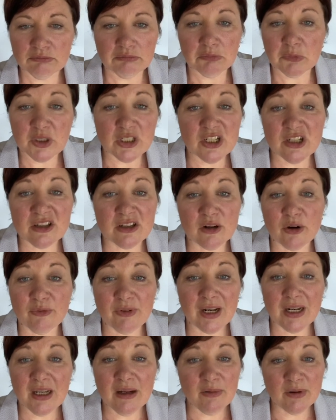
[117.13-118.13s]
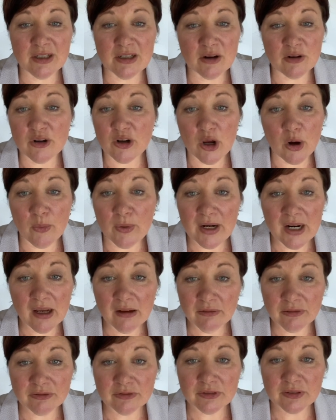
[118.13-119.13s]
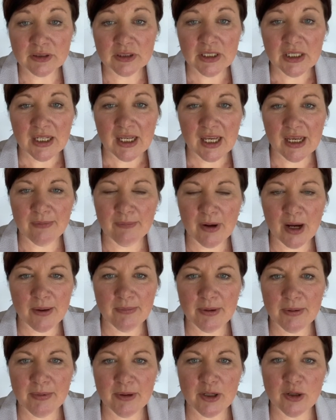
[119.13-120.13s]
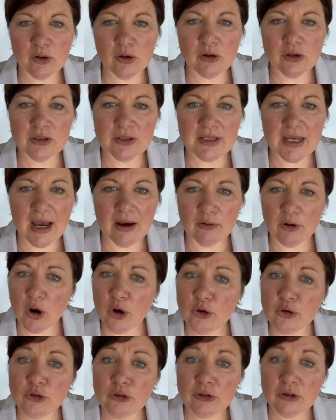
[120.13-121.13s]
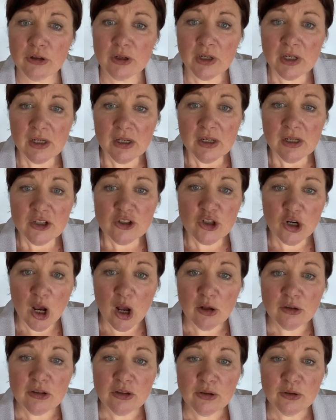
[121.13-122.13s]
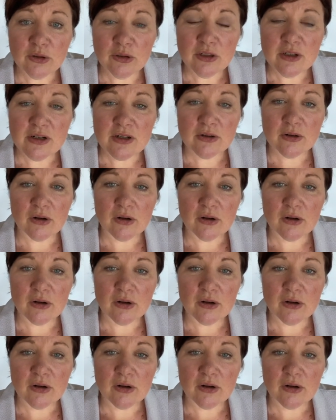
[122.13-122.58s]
we're just not ready, we don't know enough. It might be because our own childhood